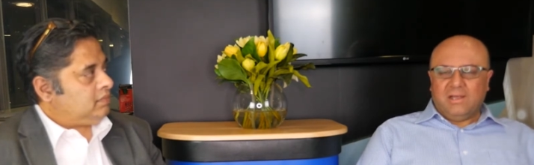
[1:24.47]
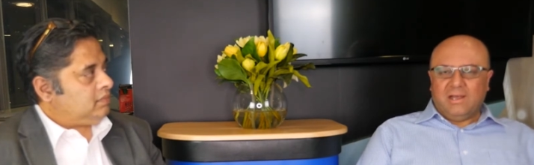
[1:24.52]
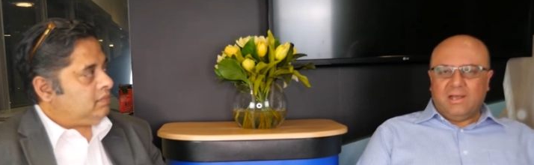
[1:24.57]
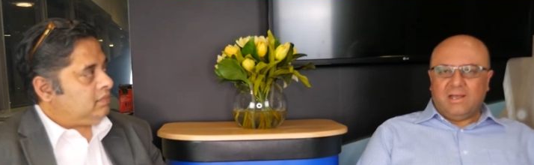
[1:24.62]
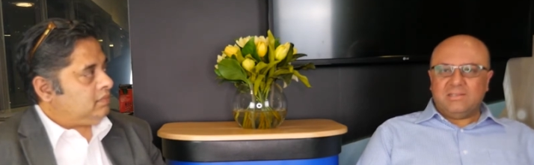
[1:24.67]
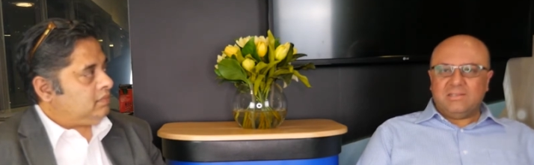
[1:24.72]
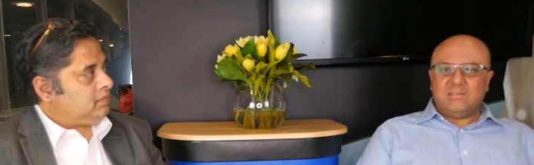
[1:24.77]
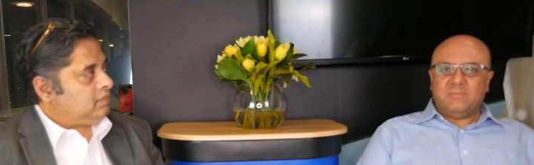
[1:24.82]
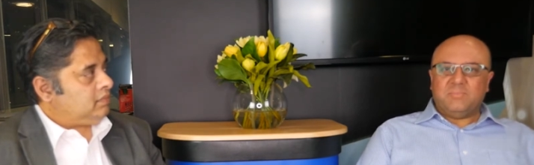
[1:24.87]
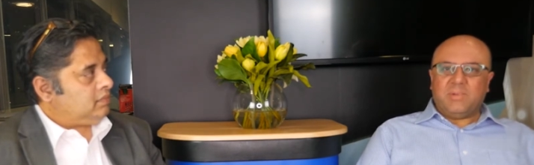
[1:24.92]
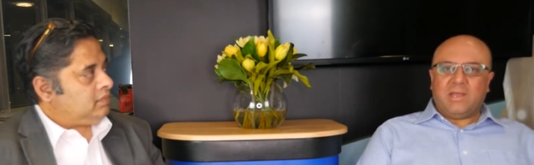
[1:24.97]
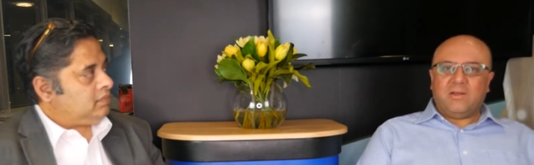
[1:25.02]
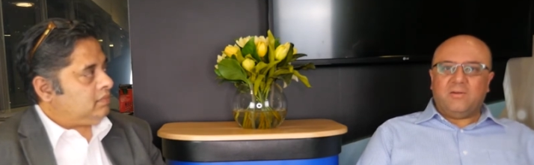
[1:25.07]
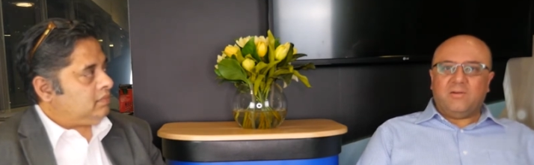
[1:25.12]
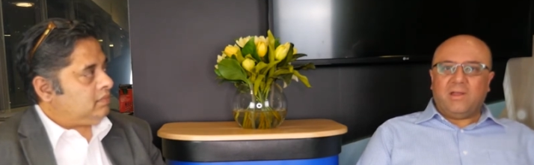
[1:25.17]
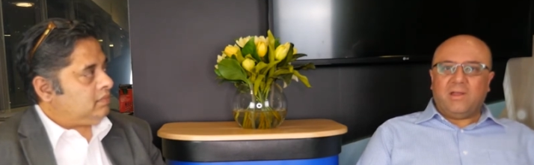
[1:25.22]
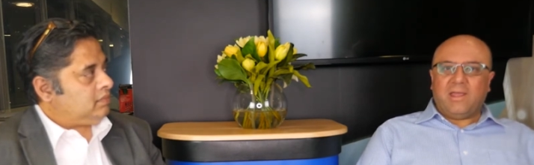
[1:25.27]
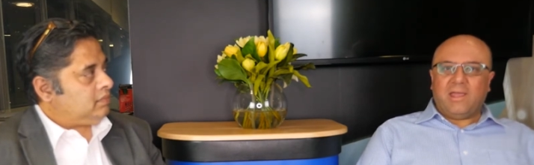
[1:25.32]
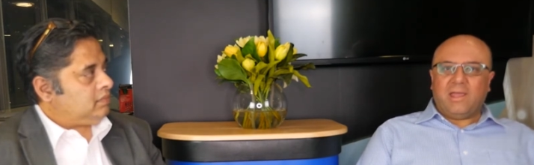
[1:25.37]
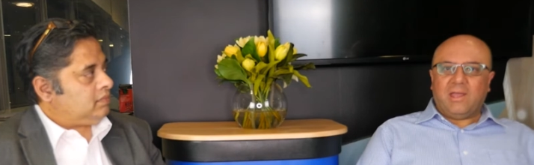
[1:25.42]
Speaker 1: us
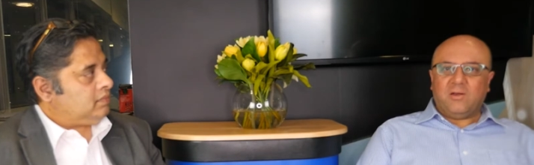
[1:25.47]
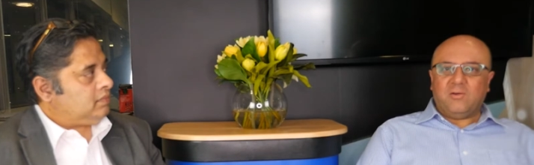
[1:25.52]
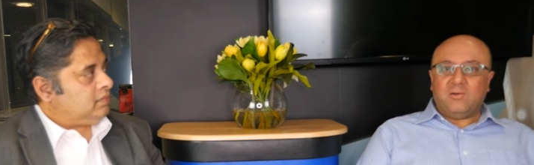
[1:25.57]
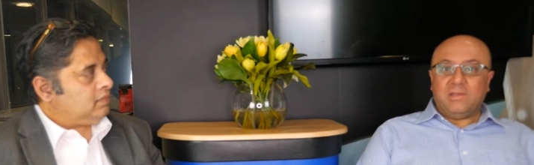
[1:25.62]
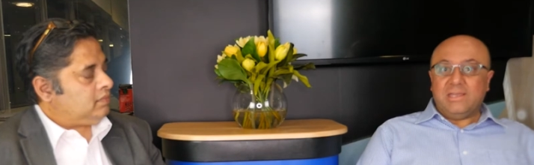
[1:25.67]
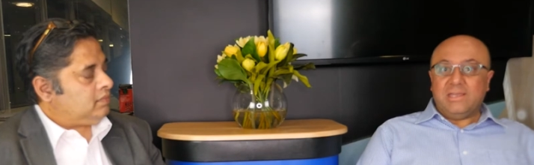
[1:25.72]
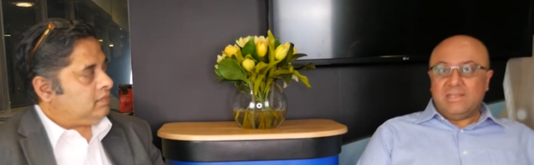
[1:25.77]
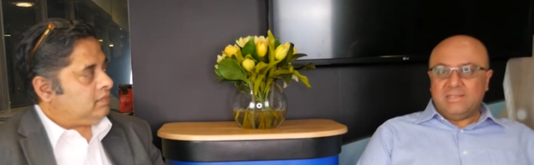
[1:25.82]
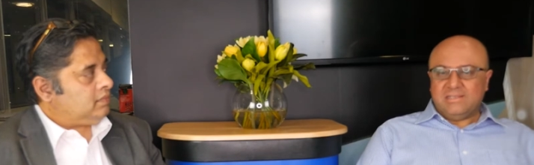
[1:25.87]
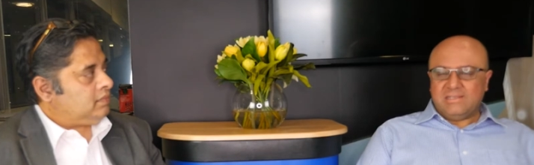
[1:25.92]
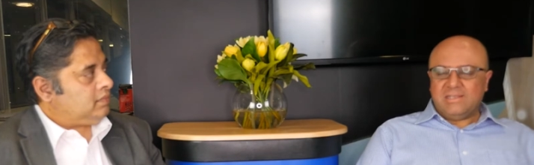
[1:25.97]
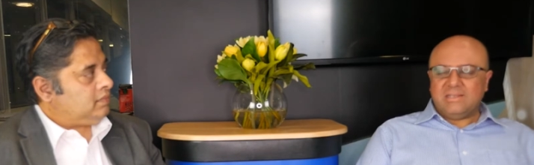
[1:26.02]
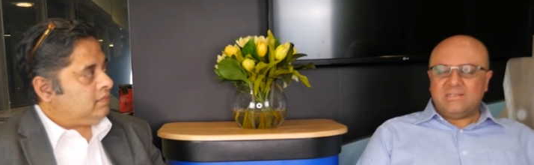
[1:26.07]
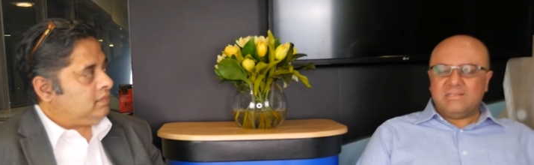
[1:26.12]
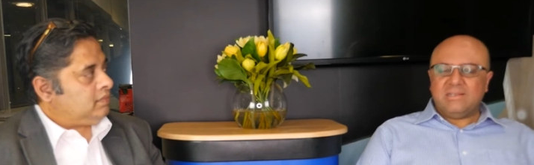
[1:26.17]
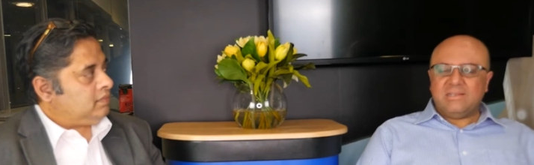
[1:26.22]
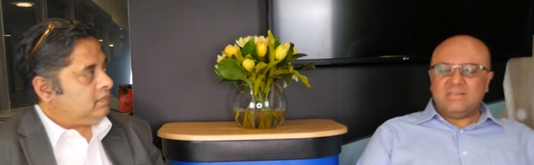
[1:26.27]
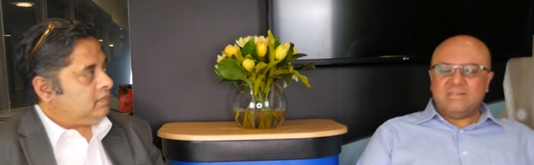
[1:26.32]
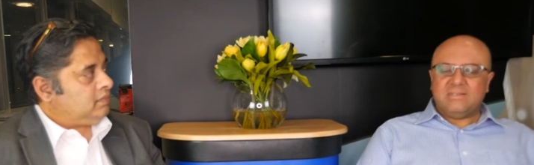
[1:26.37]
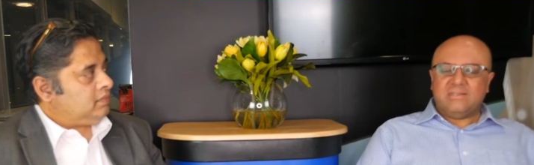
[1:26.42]
about how easy
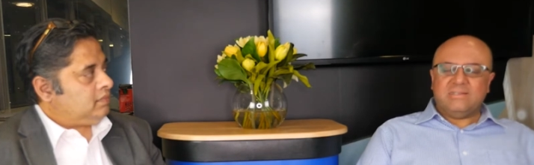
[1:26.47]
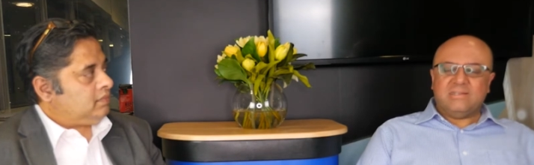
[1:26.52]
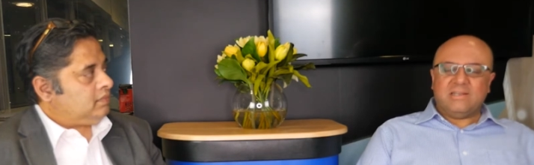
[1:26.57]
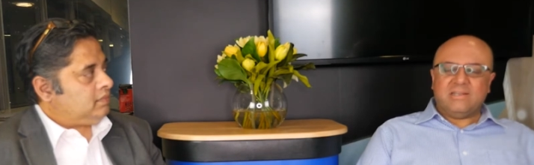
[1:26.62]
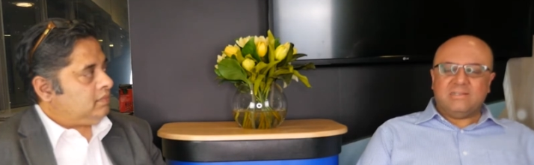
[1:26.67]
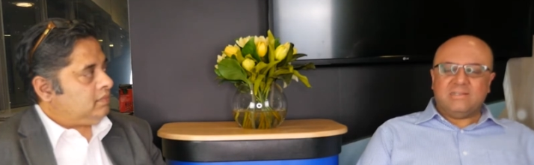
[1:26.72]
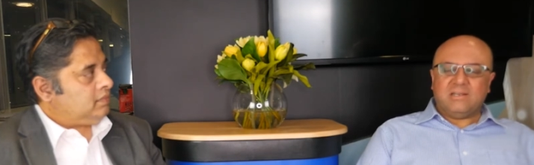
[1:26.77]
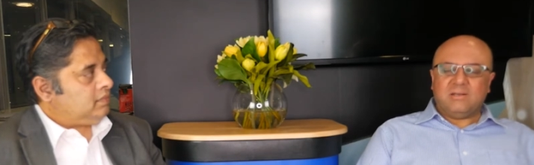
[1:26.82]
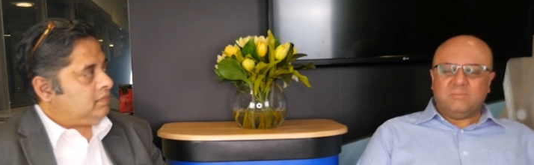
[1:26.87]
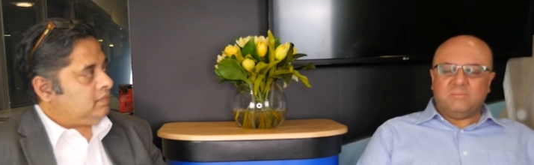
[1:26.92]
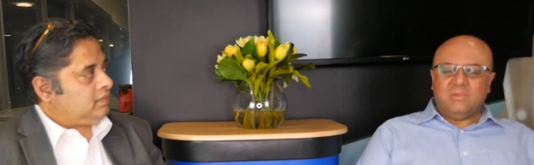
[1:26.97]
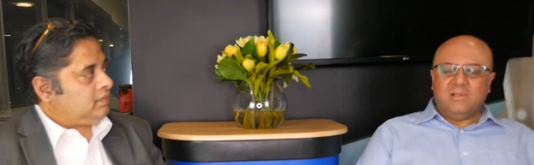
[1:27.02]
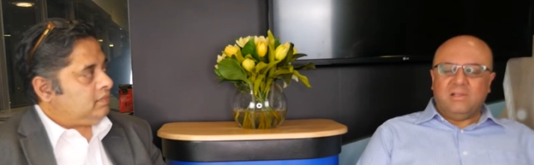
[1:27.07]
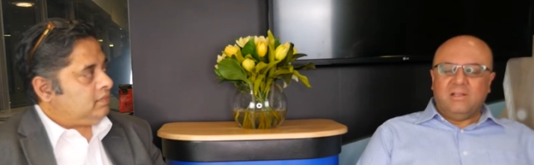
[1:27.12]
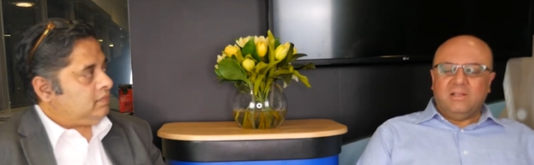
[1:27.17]
it is to set up